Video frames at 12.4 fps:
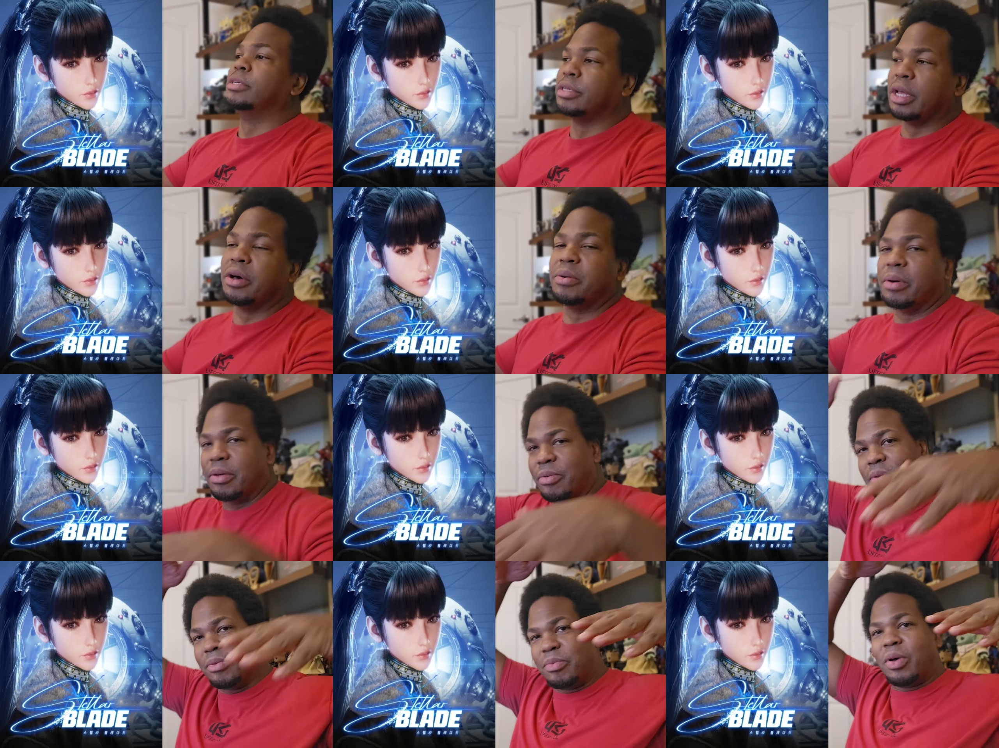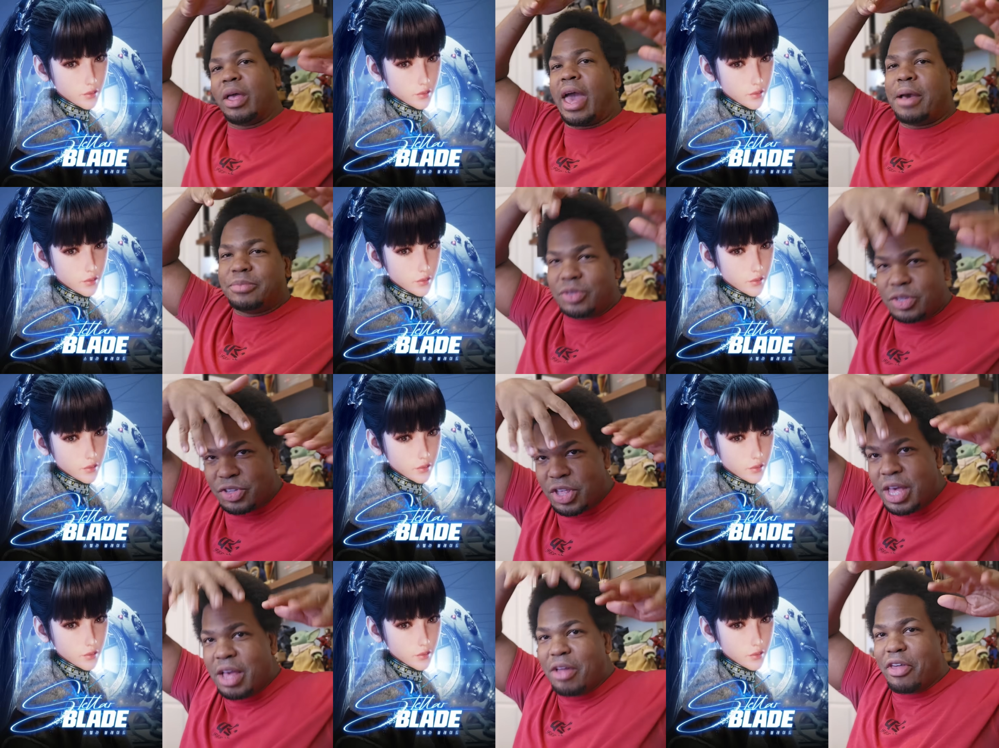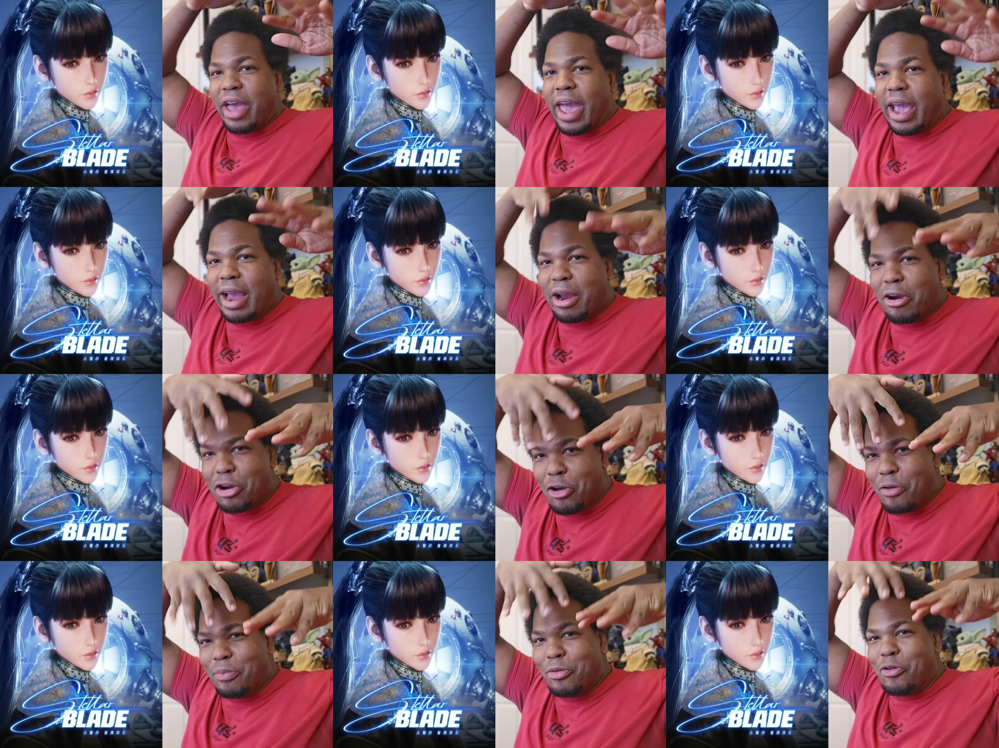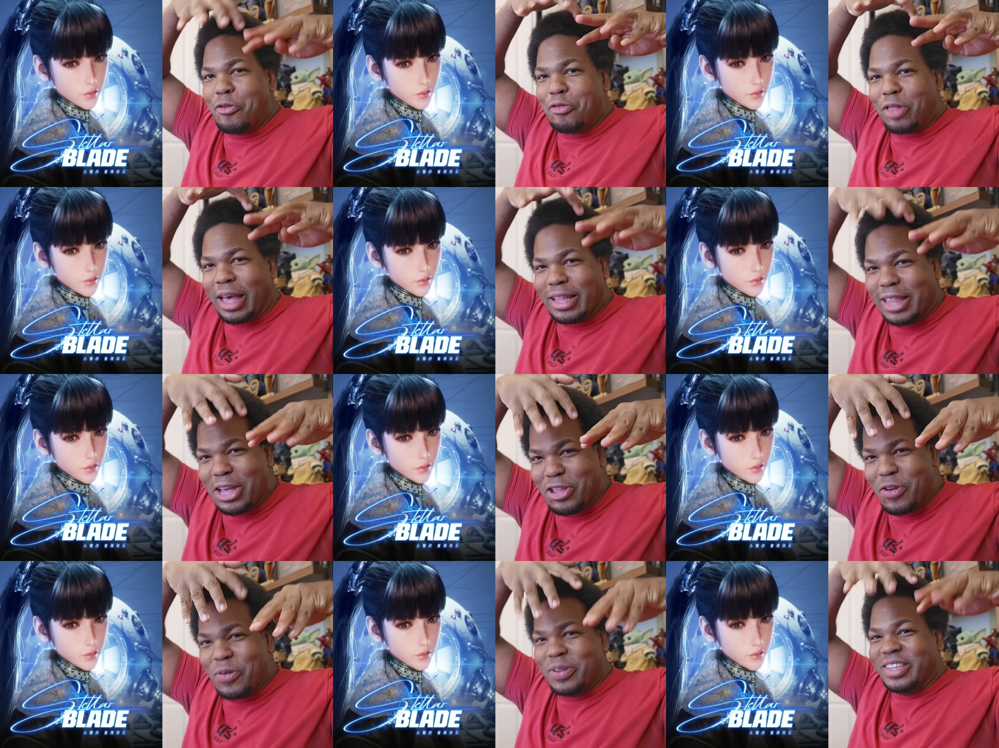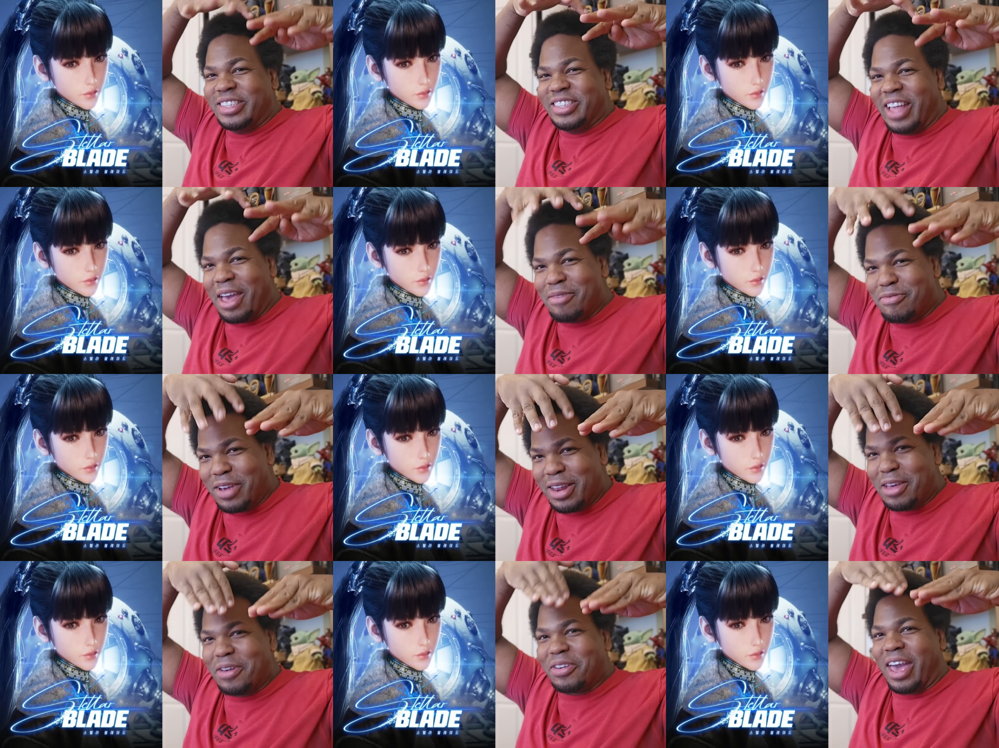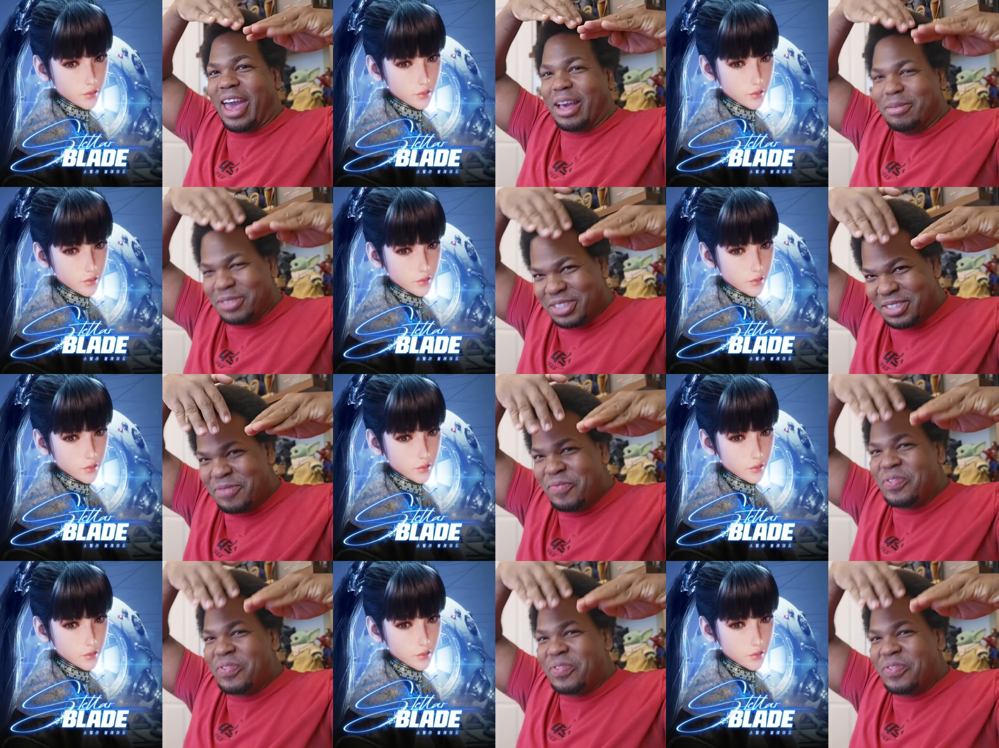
Speaker 1: No, what happens is the hair don't move like they do in these damn video games.